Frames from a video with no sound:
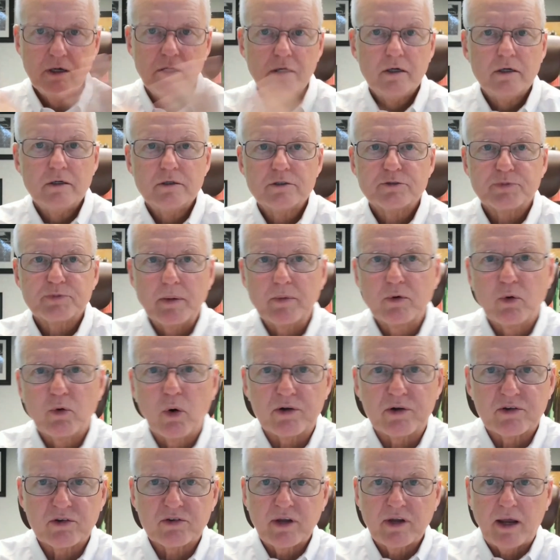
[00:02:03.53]
Supreme
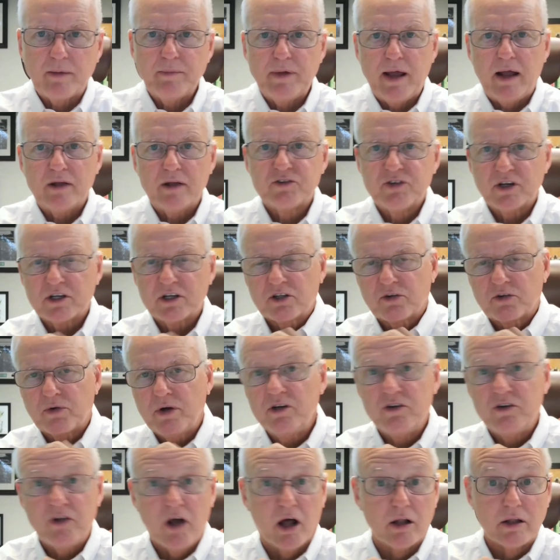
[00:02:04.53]
Court just came down
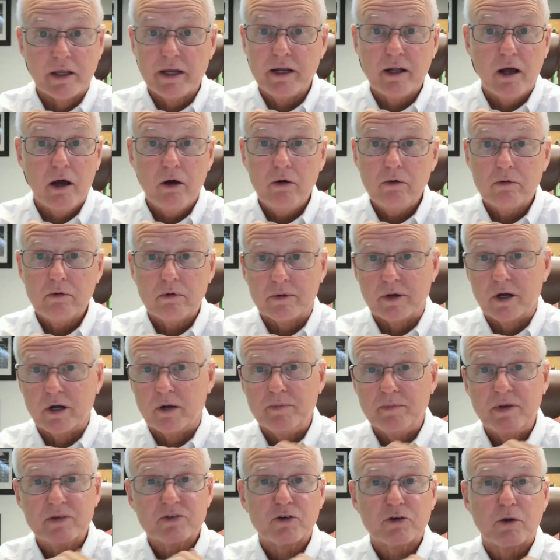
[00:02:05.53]
6-3. Alito,
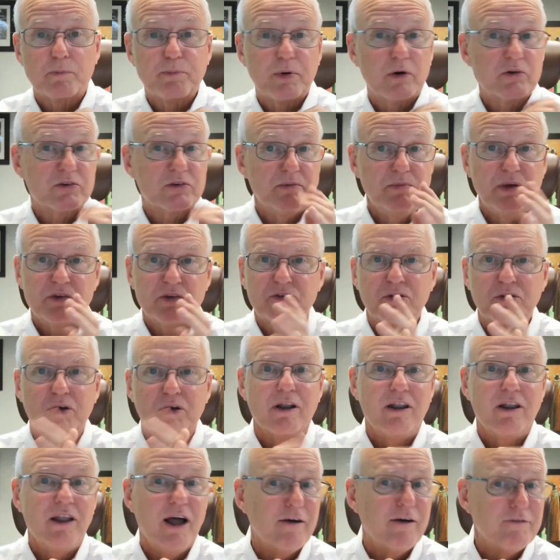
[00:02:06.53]
Mr.
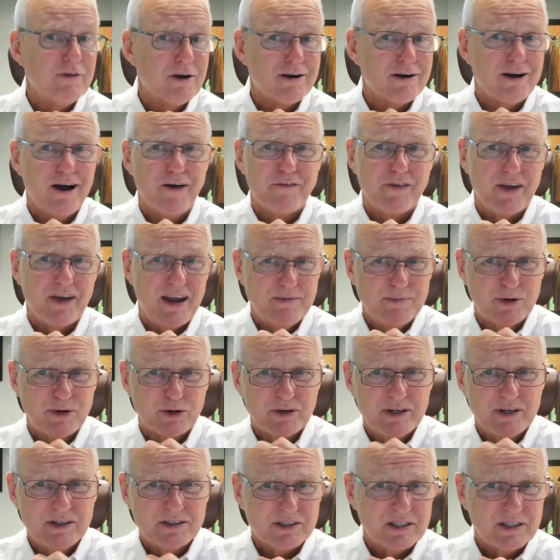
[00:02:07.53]
Lover of
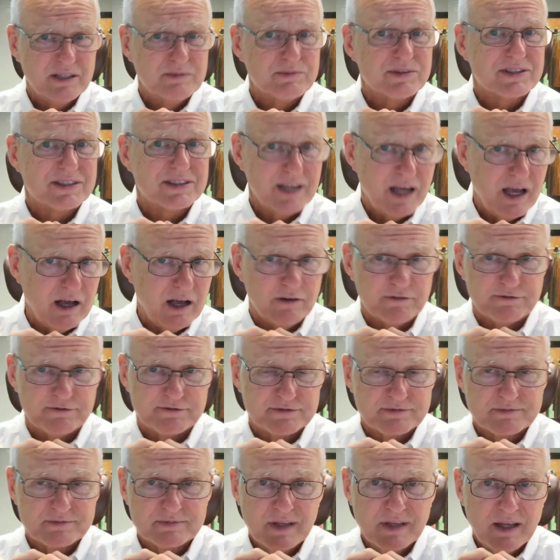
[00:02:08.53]
immigrants
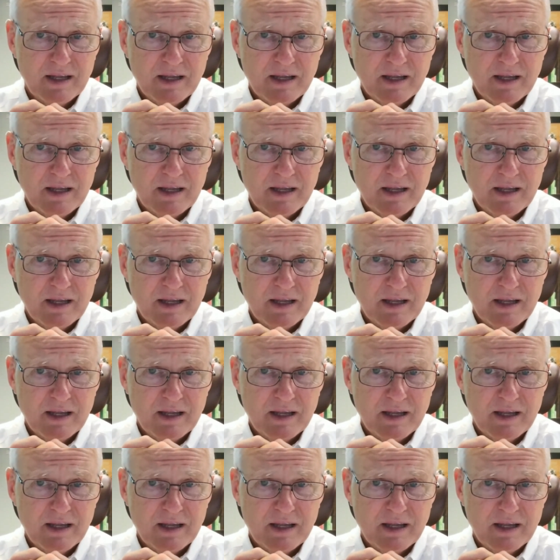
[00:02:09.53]
himself,